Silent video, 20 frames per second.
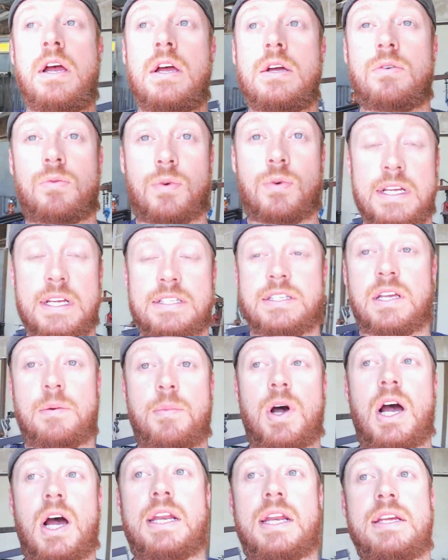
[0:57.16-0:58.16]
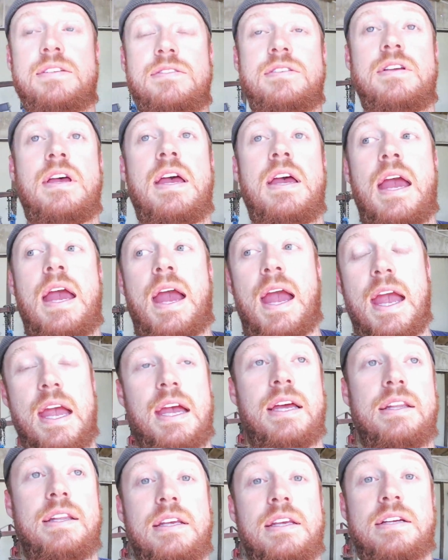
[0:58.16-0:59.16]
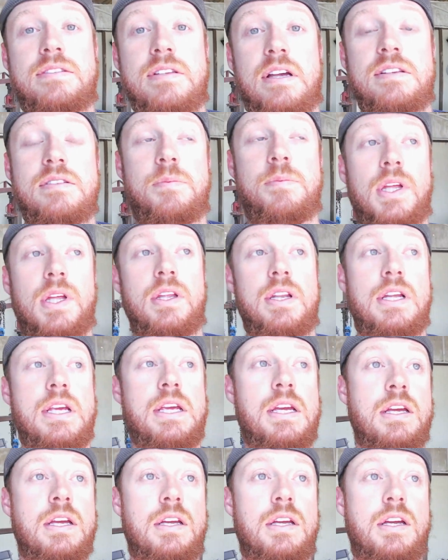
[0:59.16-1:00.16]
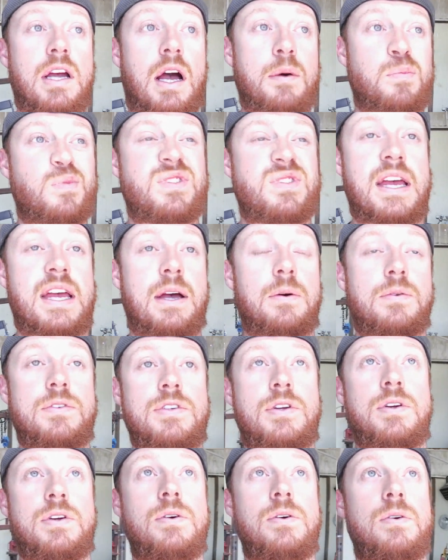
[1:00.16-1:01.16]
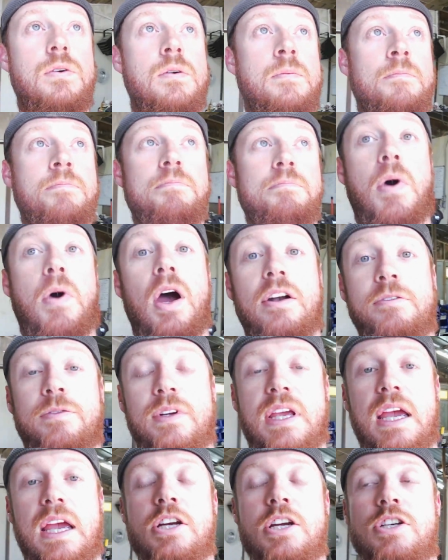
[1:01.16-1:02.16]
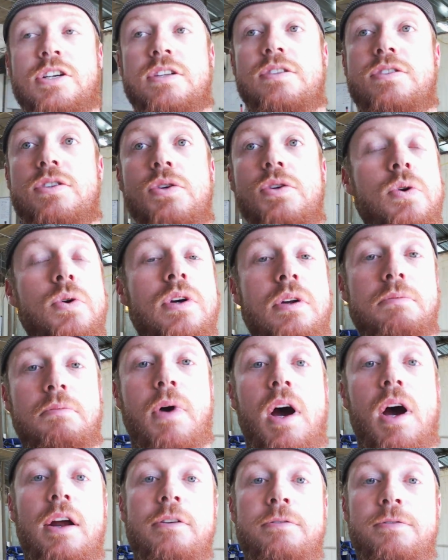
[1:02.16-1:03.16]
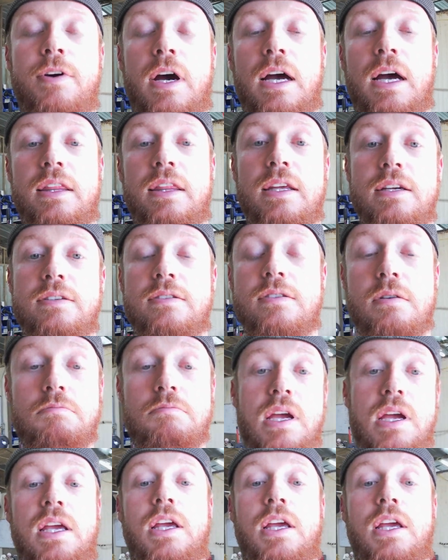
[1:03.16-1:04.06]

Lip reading: racing bodies. And the accessibility comes down to modifications. You can modify this to make